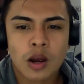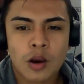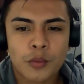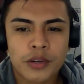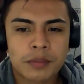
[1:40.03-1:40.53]

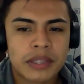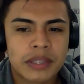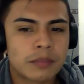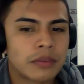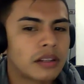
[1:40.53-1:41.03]
where
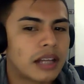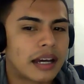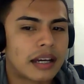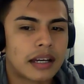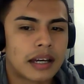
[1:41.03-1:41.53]
people
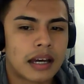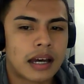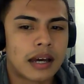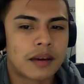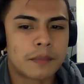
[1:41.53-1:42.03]

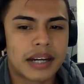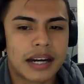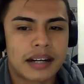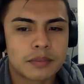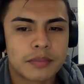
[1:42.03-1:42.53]
are
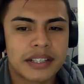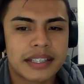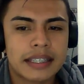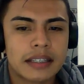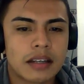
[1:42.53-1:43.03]

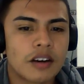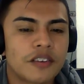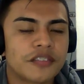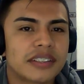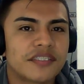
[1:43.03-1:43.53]
very
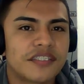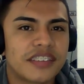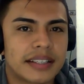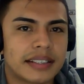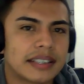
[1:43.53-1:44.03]
often
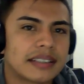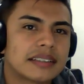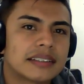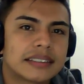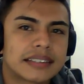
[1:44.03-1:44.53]
friendly.
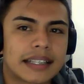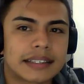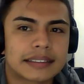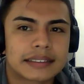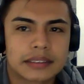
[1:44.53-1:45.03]

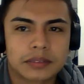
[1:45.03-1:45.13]
Thanks.